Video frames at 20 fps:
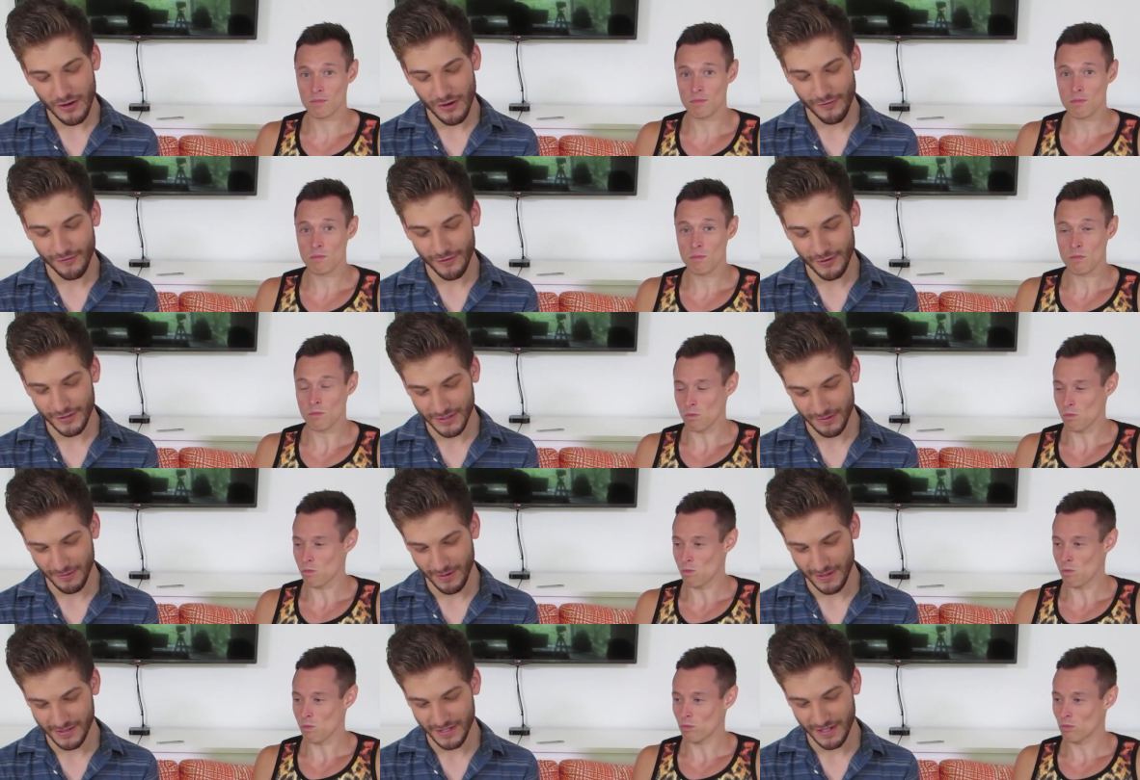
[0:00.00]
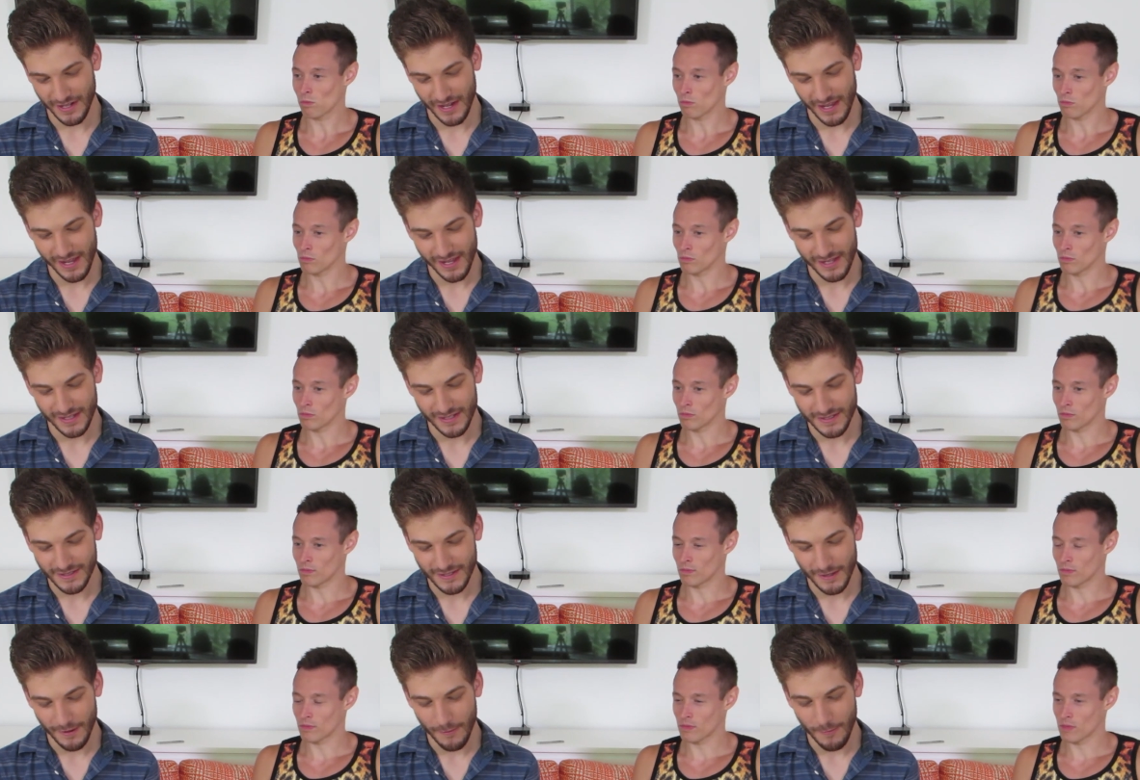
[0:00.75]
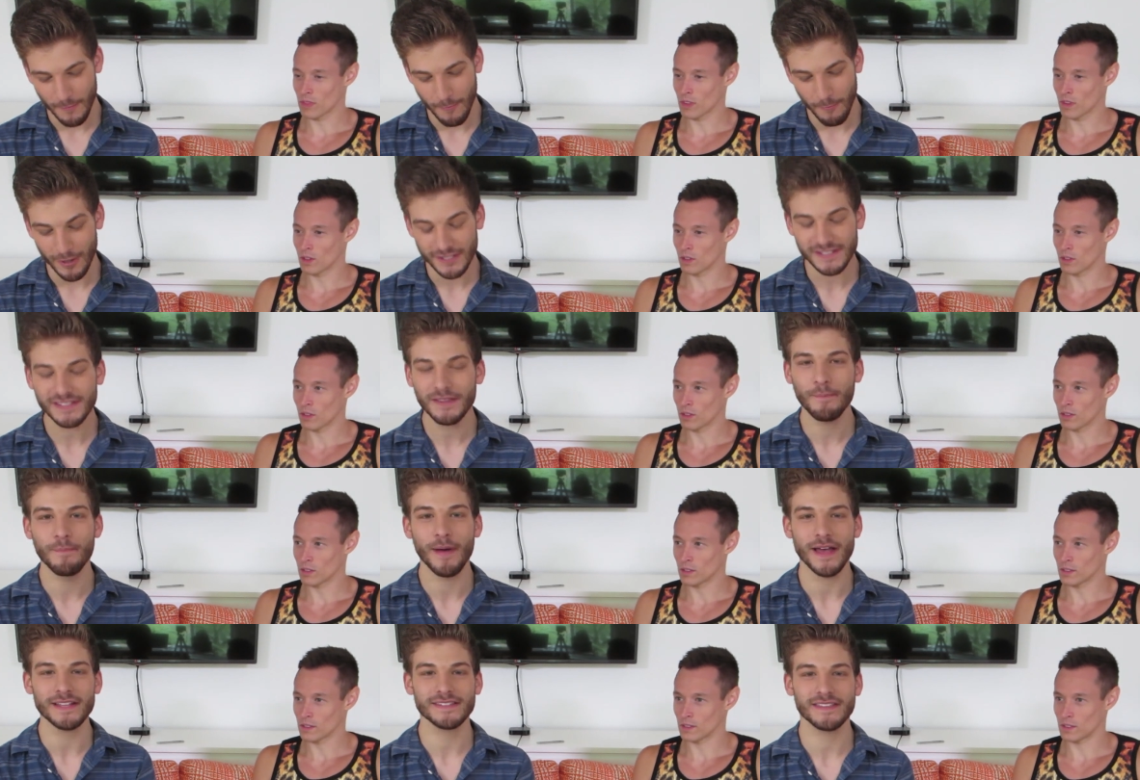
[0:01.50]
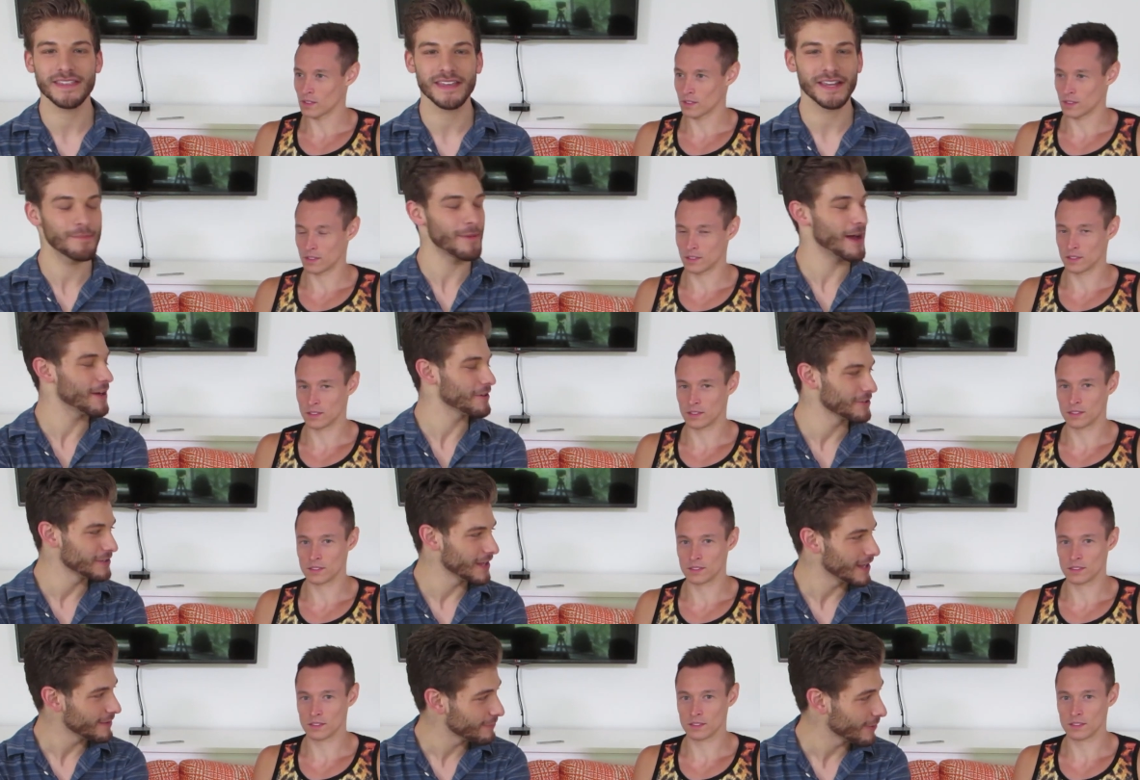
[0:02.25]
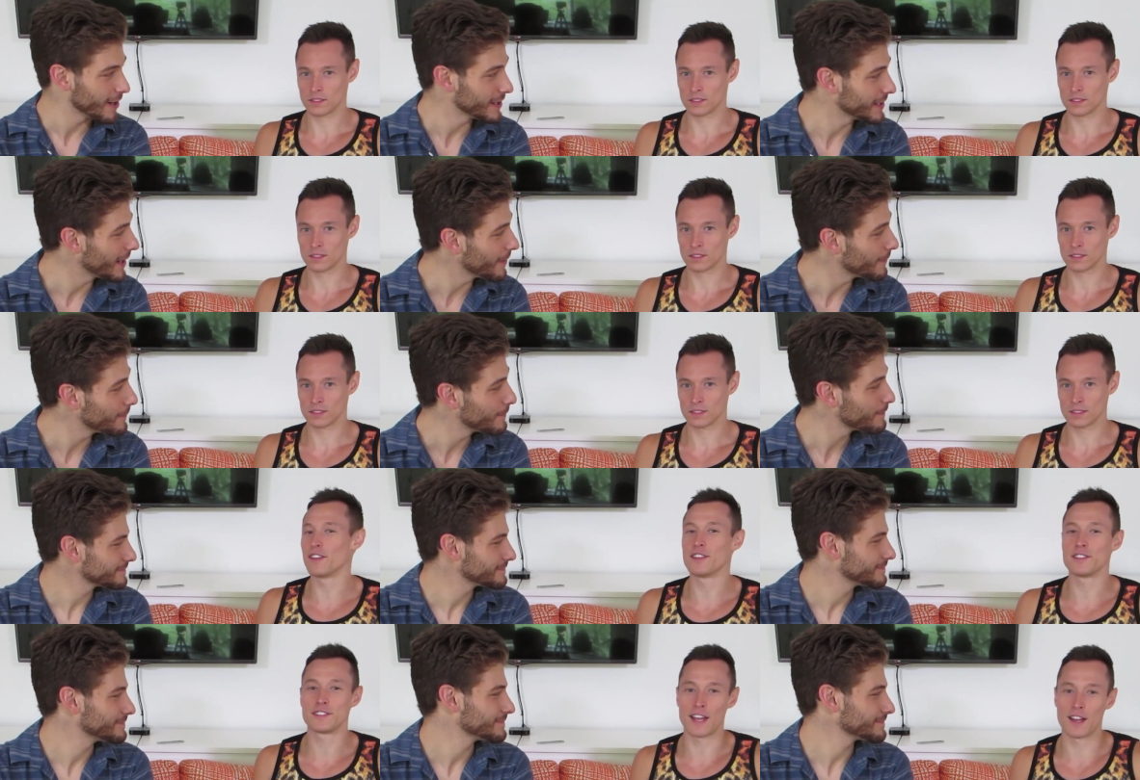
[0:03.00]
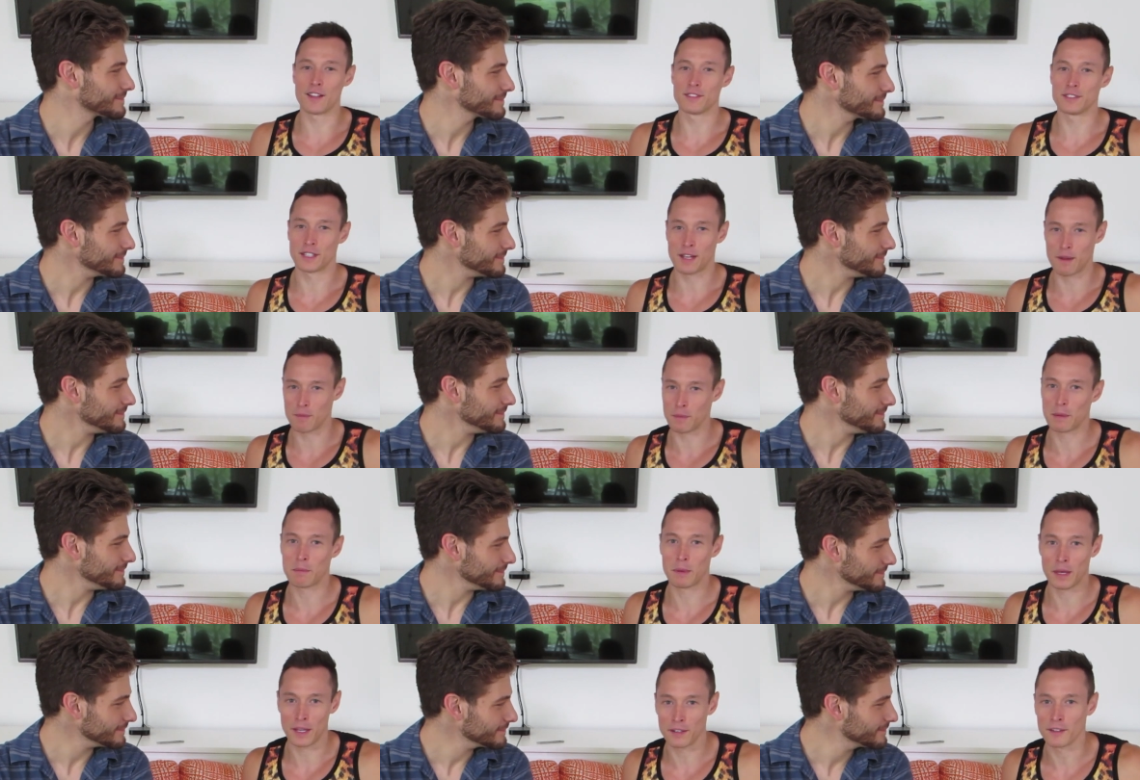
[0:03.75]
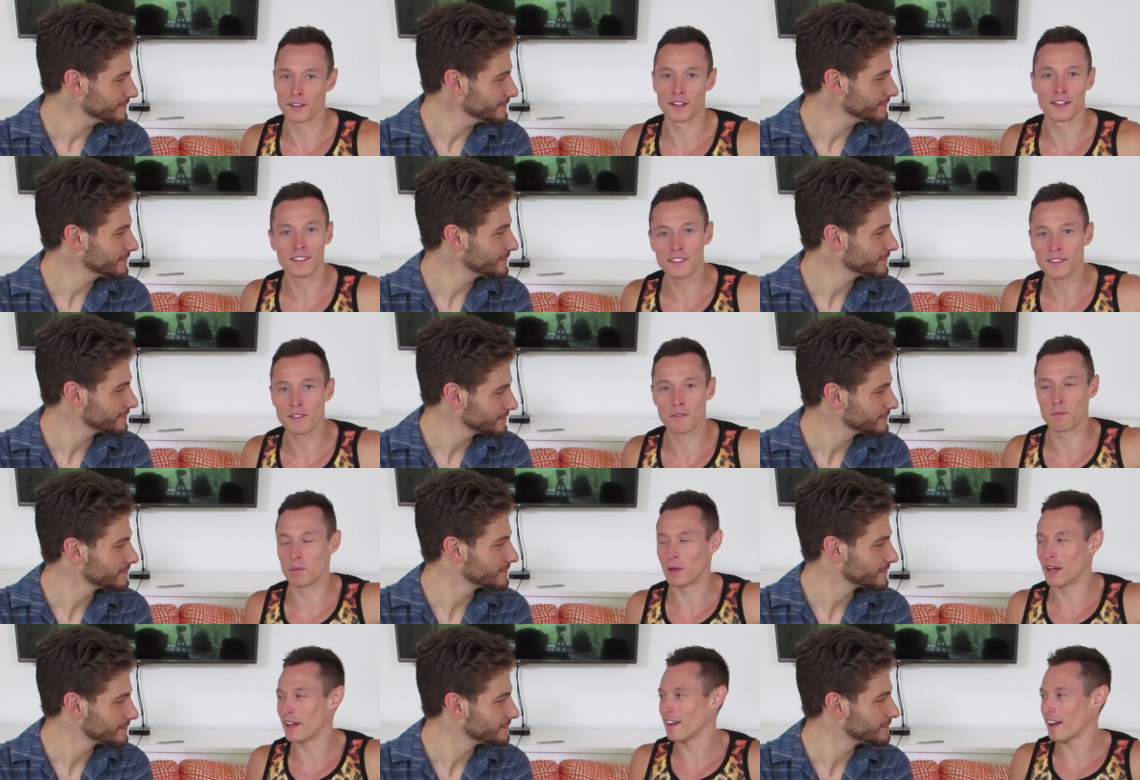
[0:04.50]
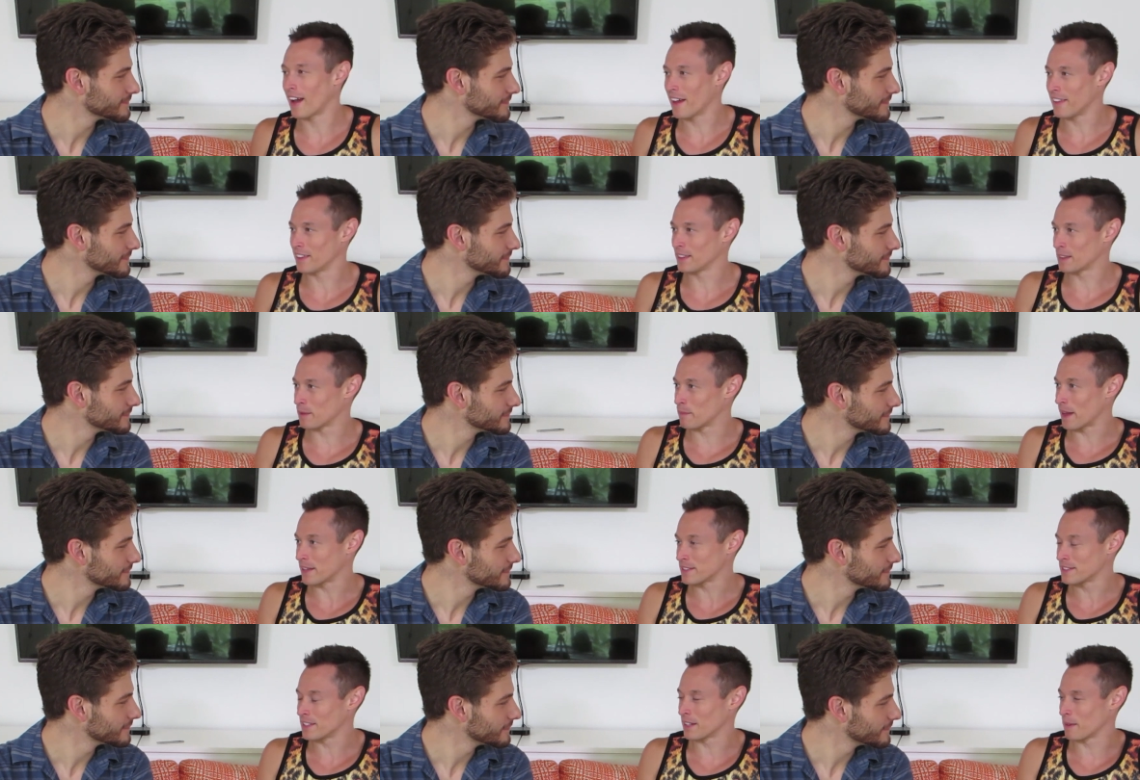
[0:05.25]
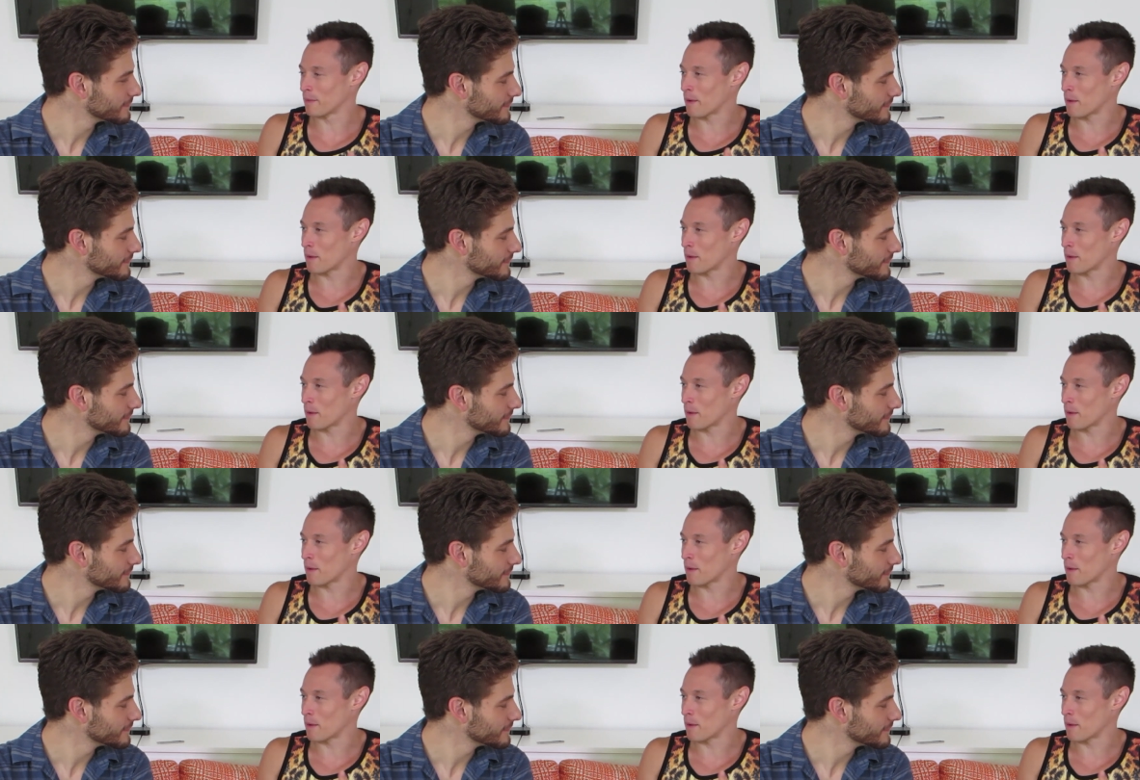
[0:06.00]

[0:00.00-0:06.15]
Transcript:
Speaker 1: Your first question is, what's the best thing about your life right now? This sounds like I'm like pandering, but I think the best thing